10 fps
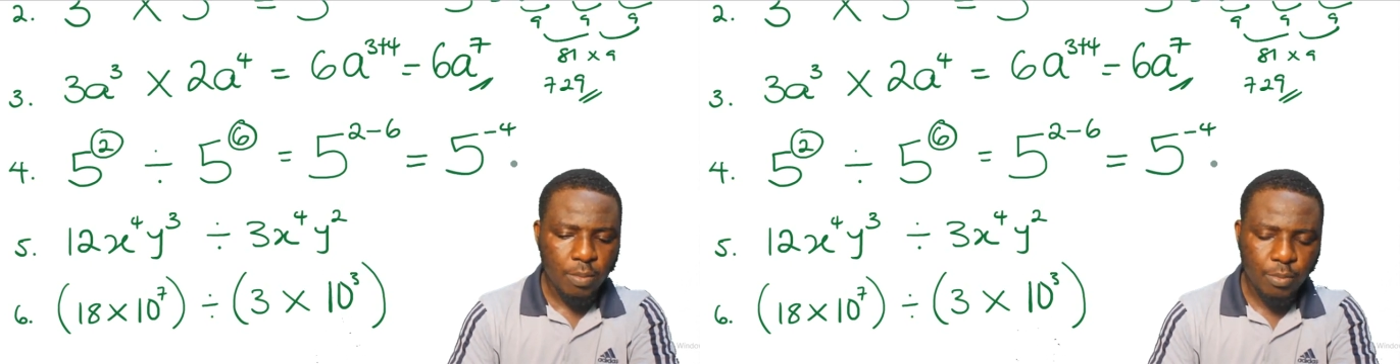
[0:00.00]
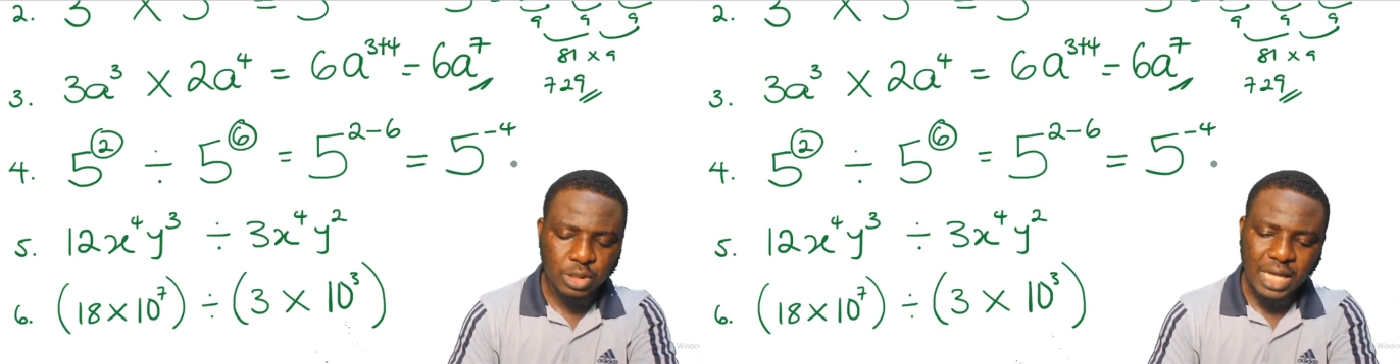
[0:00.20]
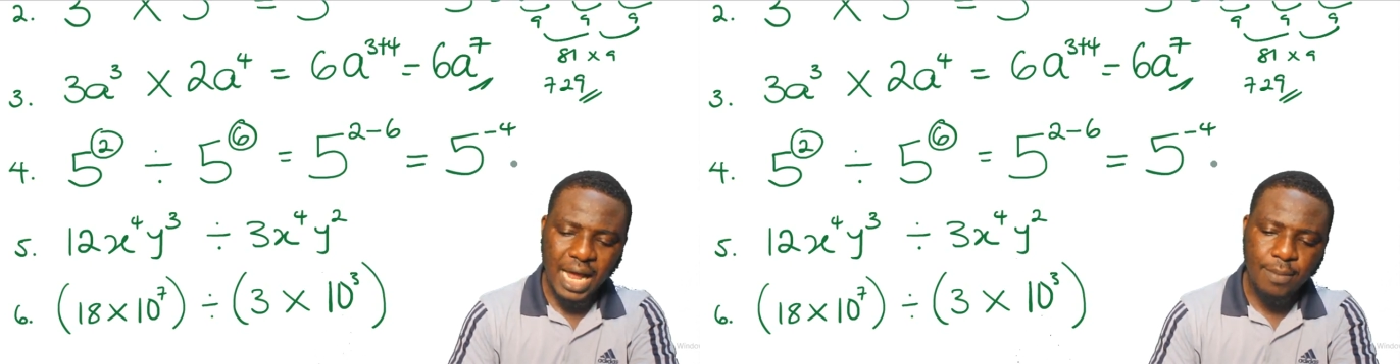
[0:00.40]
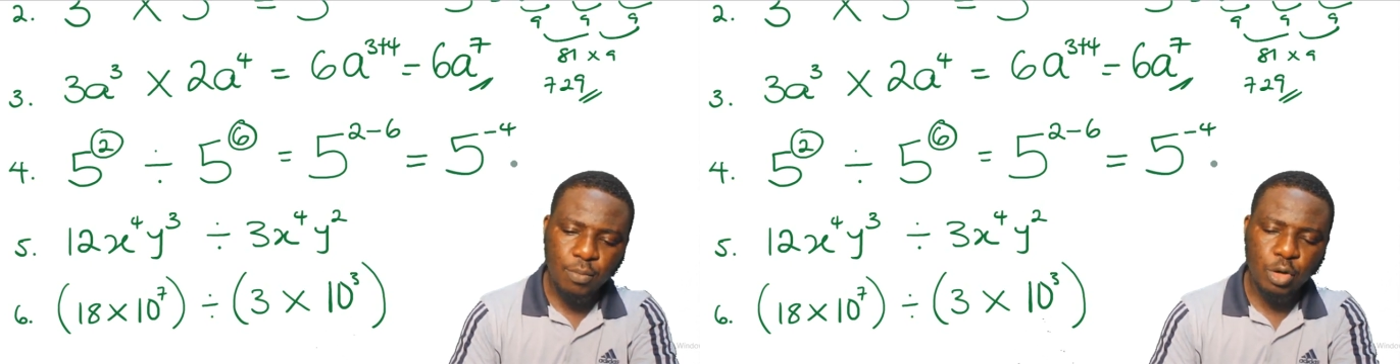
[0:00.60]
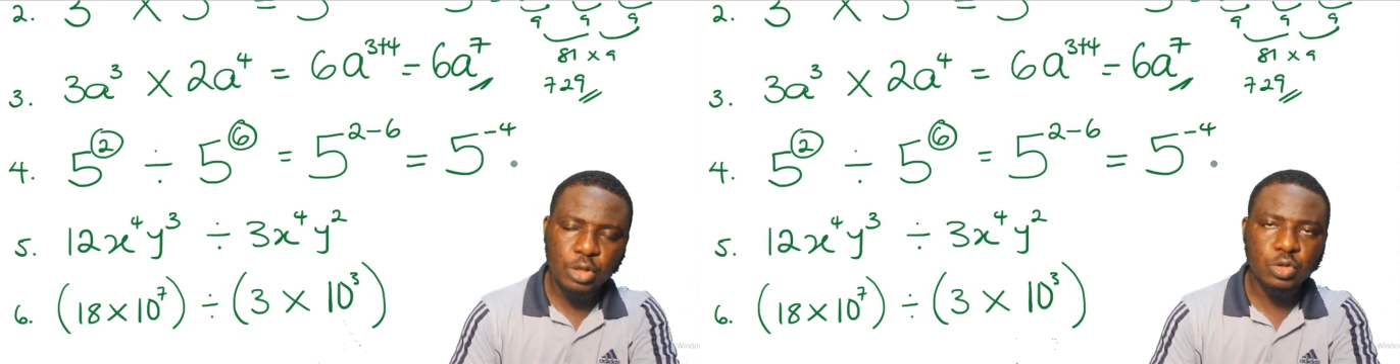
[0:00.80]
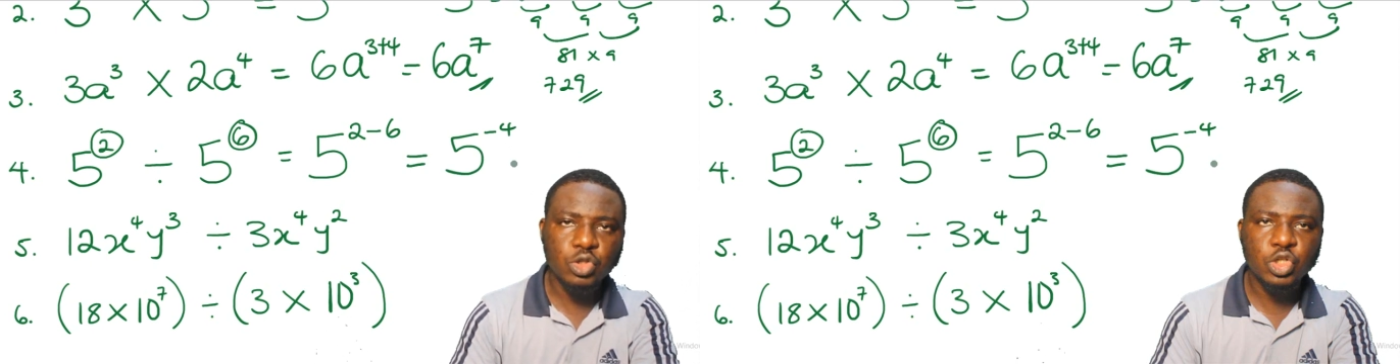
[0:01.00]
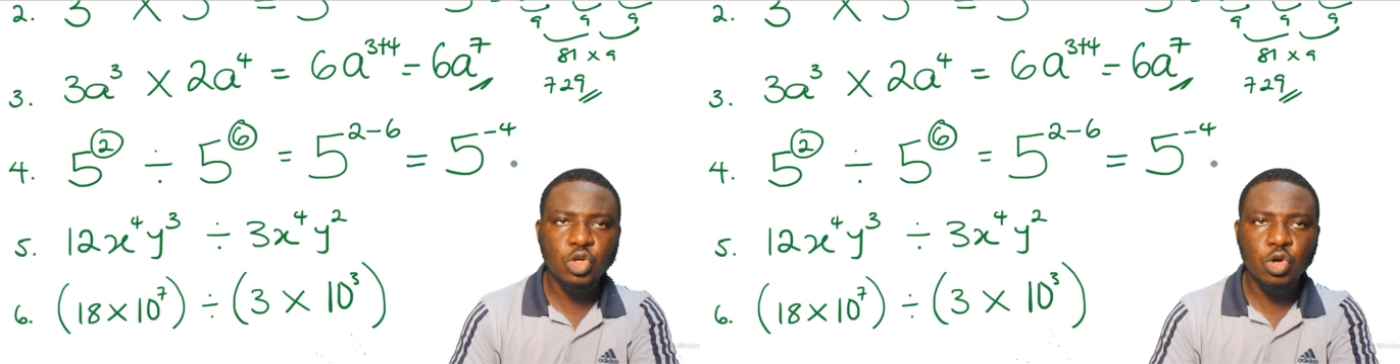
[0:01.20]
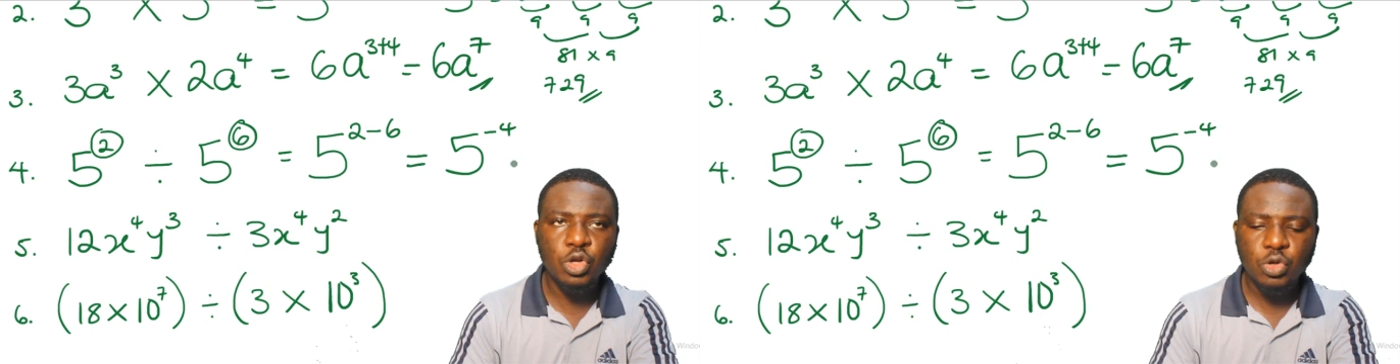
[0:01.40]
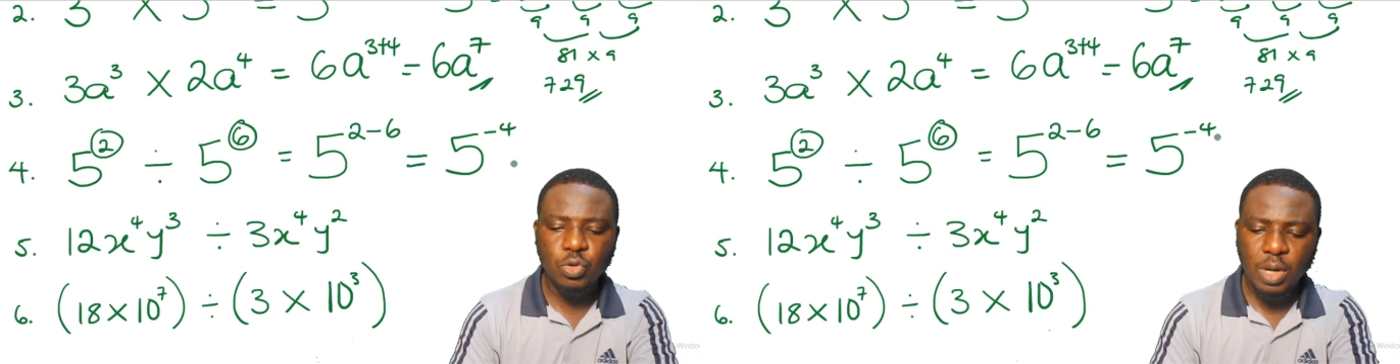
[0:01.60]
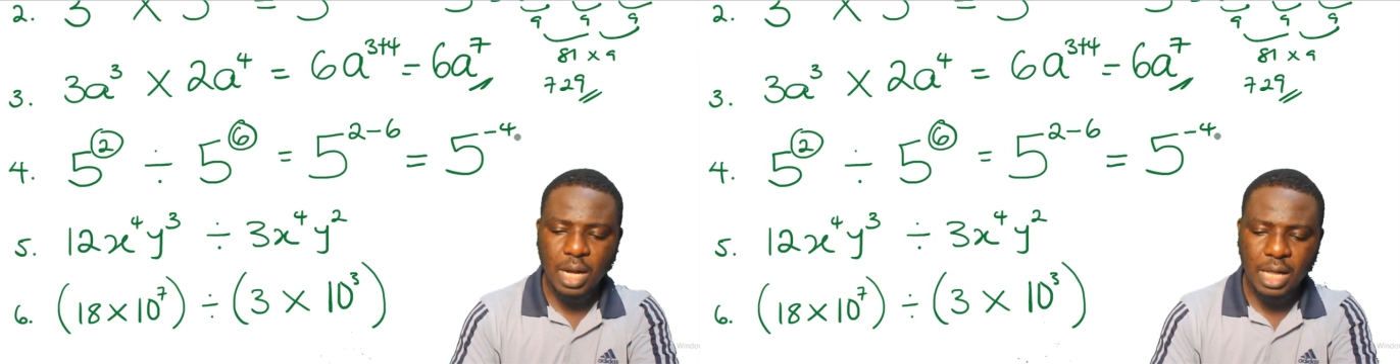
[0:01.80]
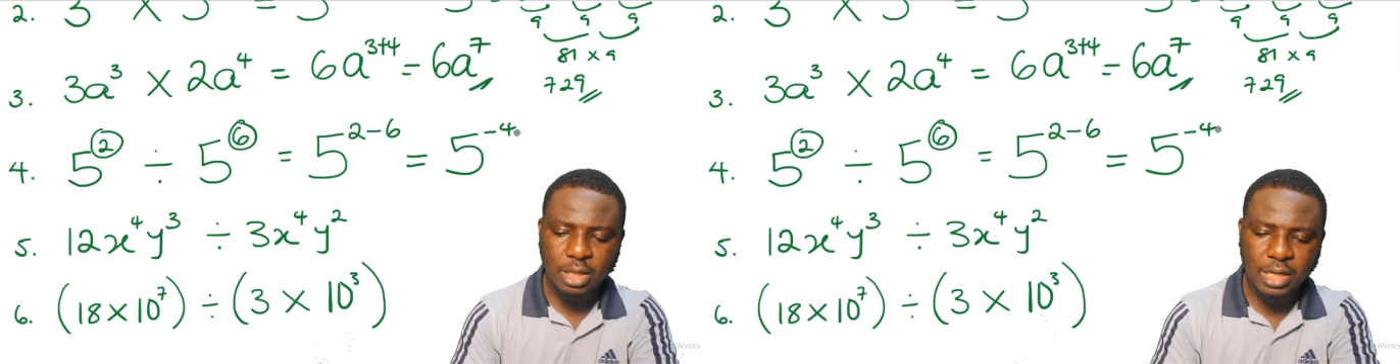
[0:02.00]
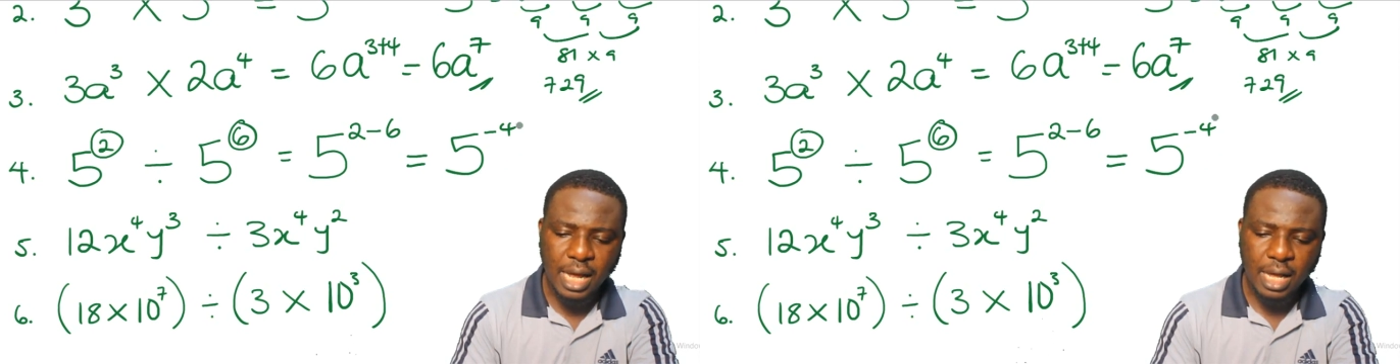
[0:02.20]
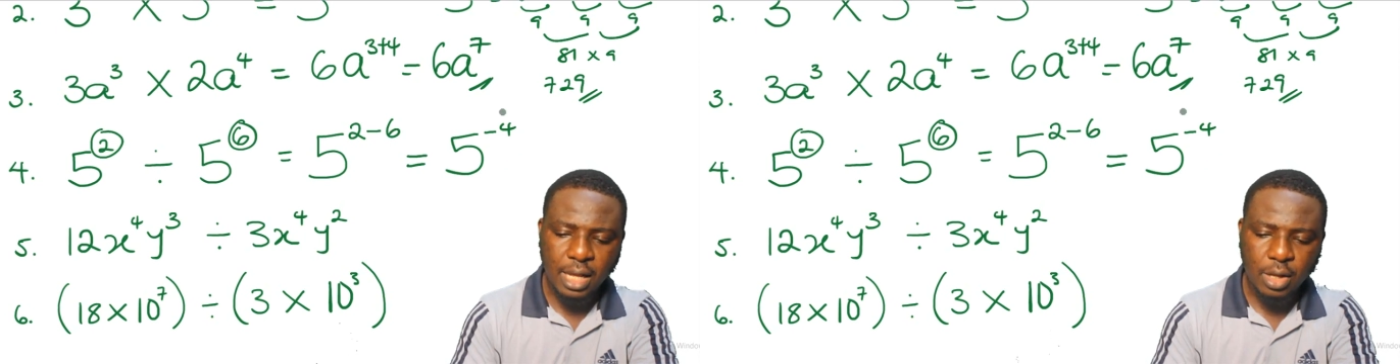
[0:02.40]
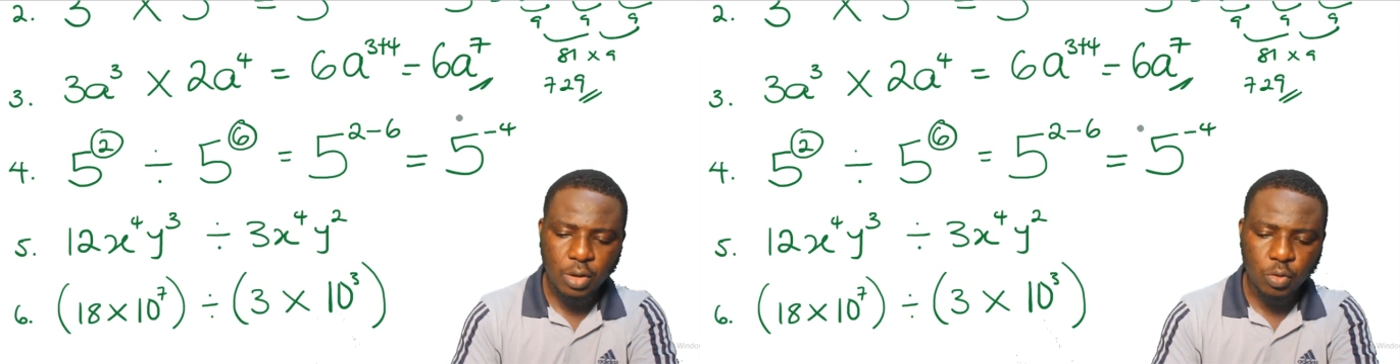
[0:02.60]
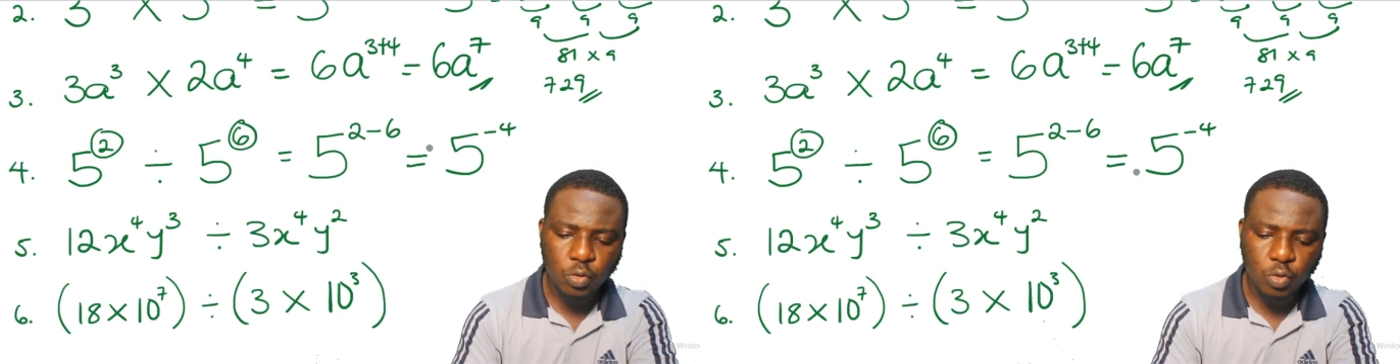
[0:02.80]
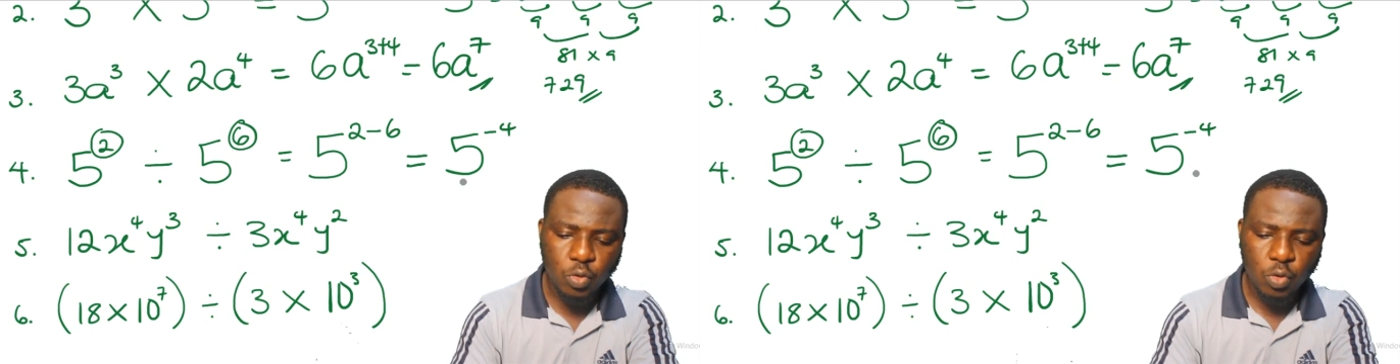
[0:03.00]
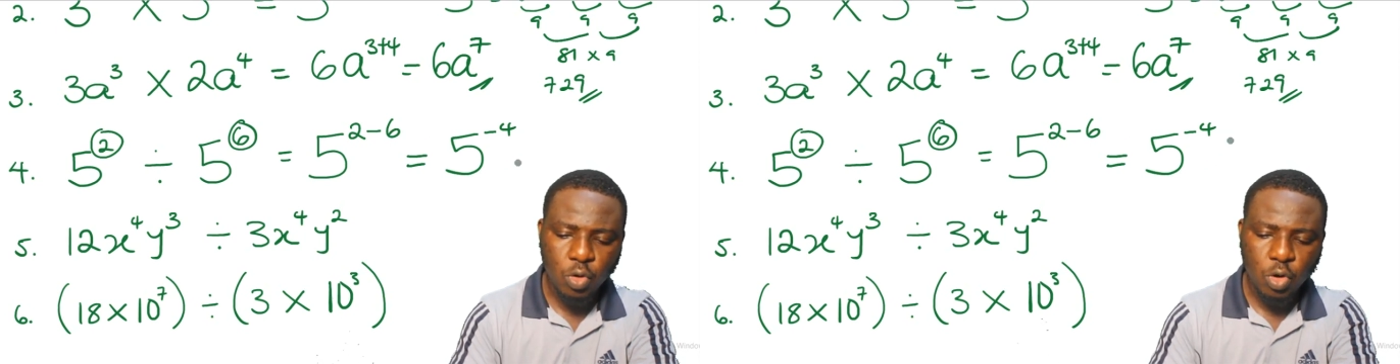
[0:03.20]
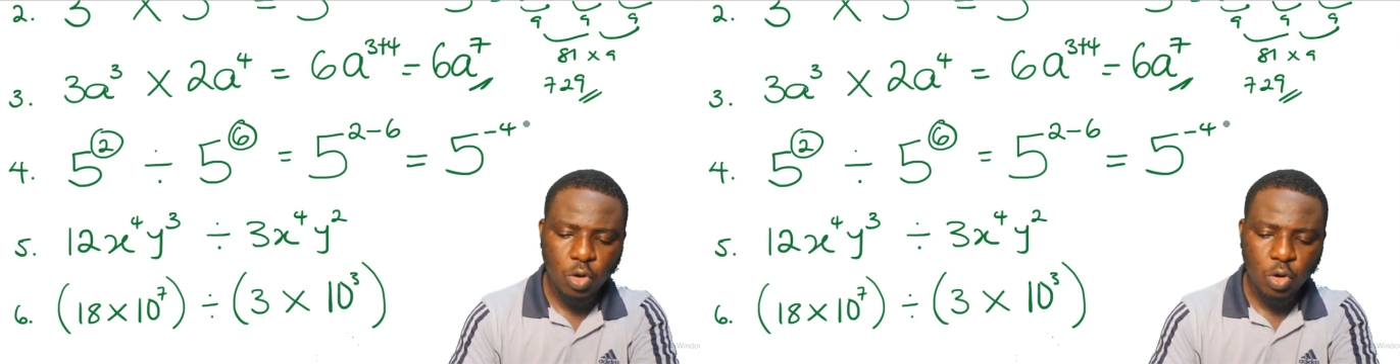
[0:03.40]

But I'm going to show you another rule